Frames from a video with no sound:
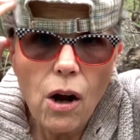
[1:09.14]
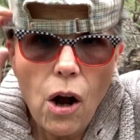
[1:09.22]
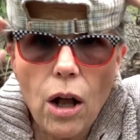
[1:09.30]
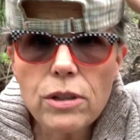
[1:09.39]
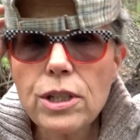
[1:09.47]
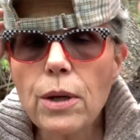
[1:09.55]

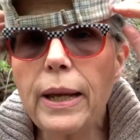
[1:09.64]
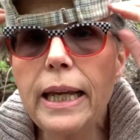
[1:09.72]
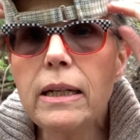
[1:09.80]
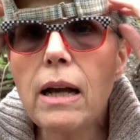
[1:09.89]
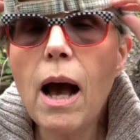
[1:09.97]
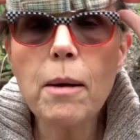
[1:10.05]
Also
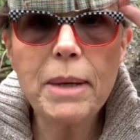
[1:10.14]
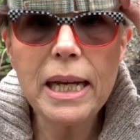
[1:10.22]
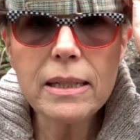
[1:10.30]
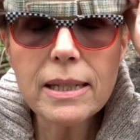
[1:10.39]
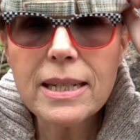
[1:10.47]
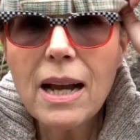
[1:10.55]
in
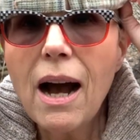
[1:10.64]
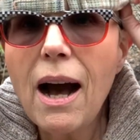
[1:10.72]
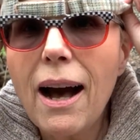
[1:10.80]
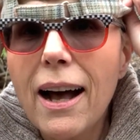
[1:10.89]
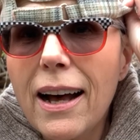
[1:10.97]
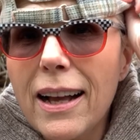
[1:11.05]
comments,
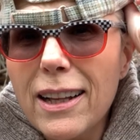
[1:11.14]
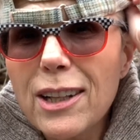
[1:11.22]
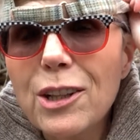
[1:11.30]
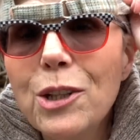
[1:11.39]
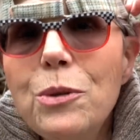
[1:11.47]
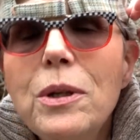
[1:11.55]

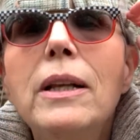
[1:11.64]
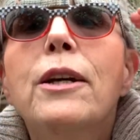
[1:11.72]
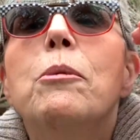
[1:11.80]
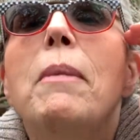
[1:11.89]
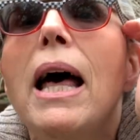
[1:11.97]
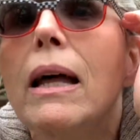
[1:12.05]
Lou
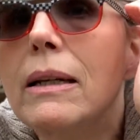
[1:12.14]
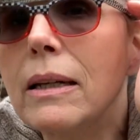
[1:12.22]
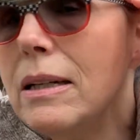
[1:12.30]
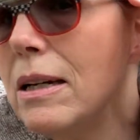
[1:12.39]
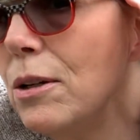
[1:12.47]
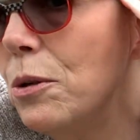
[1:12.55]

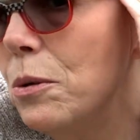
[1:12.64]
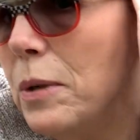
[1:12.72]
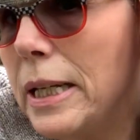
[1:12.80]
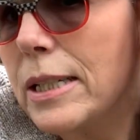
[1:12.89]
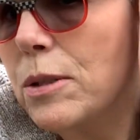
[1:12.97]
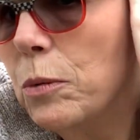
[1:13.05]
Klinger-Madden, who
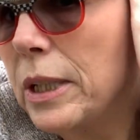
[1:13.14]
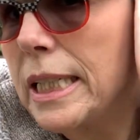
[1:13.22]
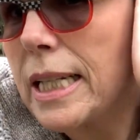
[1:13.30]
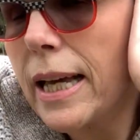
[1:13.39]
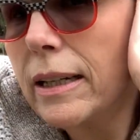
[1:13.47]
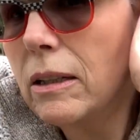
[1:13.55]
is Woody
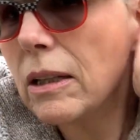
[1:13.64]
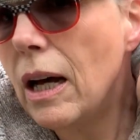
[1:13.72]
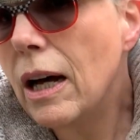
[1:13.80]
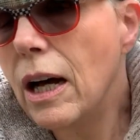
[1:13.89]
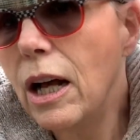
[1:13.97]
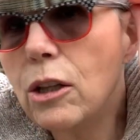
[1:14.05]
title
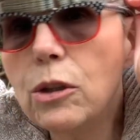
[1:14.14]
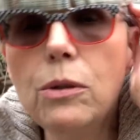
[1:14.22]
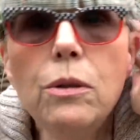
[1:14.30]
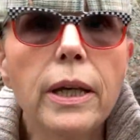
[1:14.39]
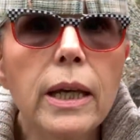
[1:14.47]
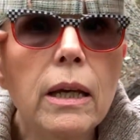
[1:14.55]

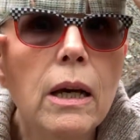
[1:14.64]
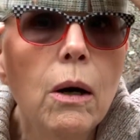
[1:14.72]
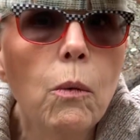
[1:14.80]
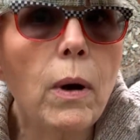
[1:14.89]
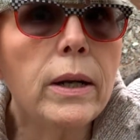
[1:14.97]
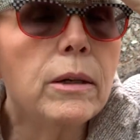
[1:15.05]
Loogie,
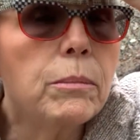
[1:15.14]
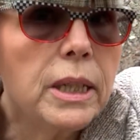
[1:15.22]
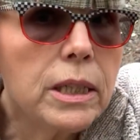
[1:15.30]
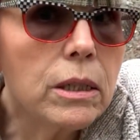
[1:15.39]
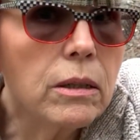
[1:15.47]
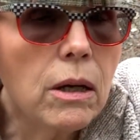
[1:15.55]
wanted me
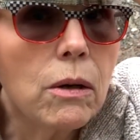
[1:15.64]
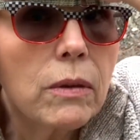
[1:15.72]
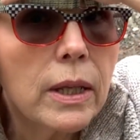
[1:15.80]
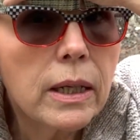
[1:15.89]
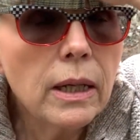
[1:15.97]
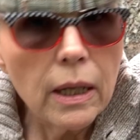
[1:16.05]
to know
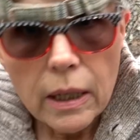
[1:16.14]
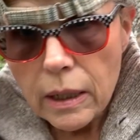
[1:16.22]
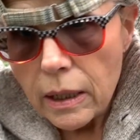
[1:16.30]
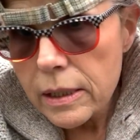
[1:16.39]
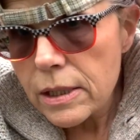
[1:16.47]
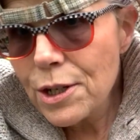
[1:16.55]
that
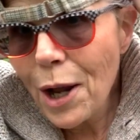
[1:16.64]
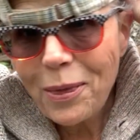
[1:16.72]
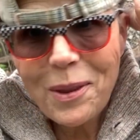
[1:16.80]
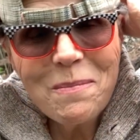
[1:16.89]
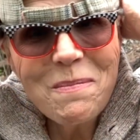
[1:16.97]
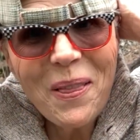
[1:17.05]
it's not
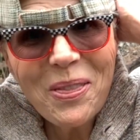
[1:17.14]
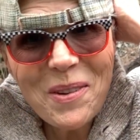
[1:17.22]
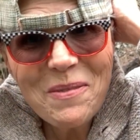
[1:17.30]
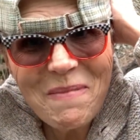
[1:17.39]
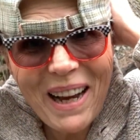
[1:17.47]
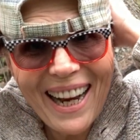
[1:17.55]
the month
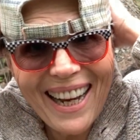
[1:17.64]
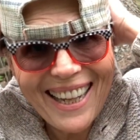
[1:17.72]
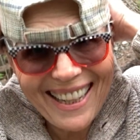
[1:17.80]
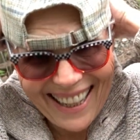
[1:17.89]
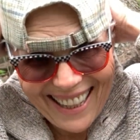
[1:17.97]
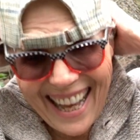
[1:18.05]
of
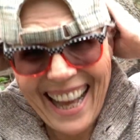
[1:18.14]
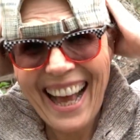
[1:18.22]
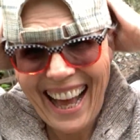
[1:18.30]
May.